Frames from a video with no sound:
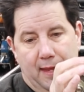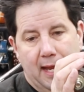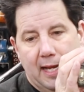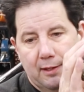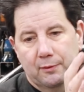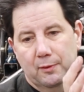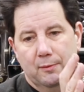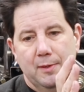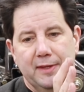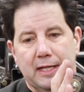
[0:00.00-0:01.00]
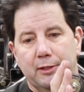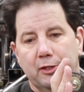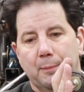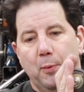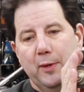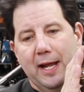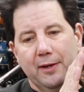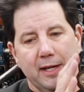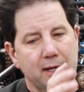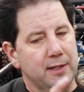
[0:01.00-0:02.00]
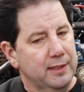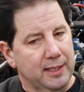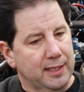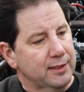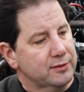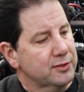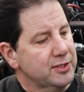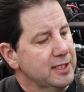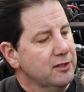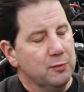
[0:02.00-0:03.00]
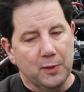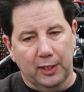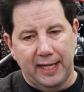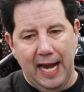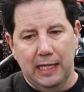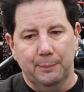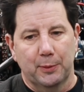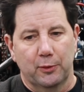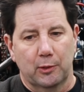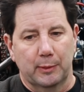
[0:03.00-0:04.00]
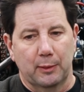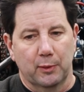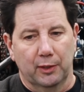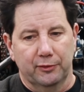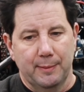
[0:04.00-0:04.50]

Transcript: And one thing I'm going to point out here is, you see, this is where the caliper normally works.